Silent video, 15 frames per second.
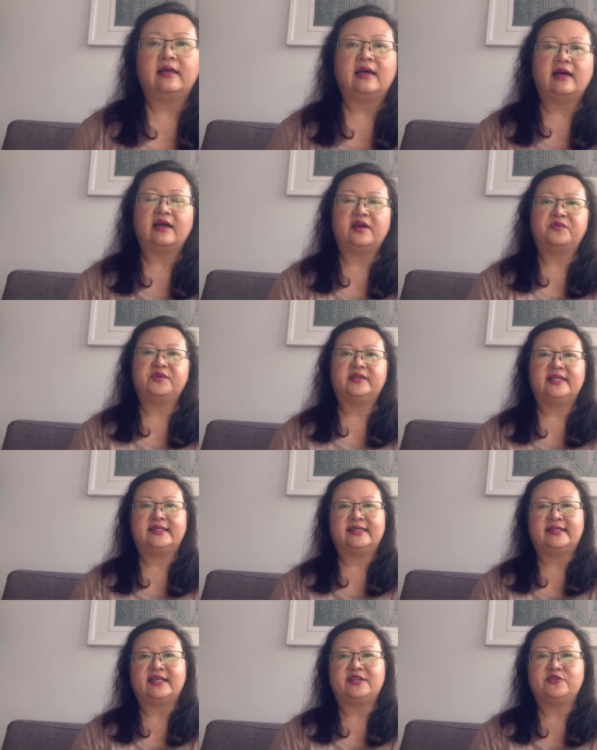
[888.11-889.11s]
I really
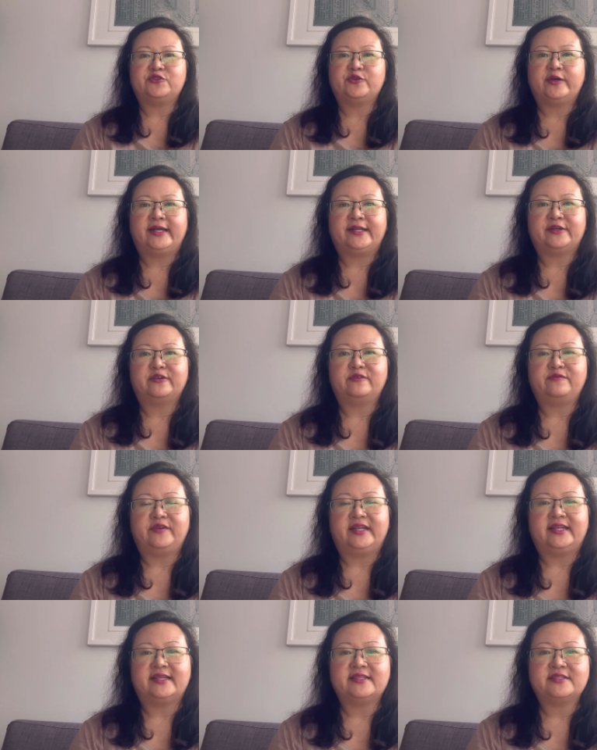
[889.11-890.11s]
did enjoy the
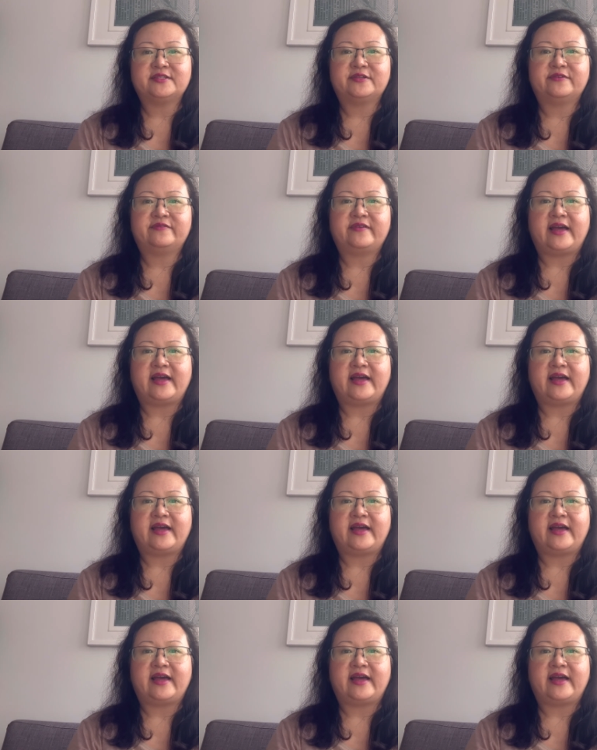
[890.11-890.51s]
convenience of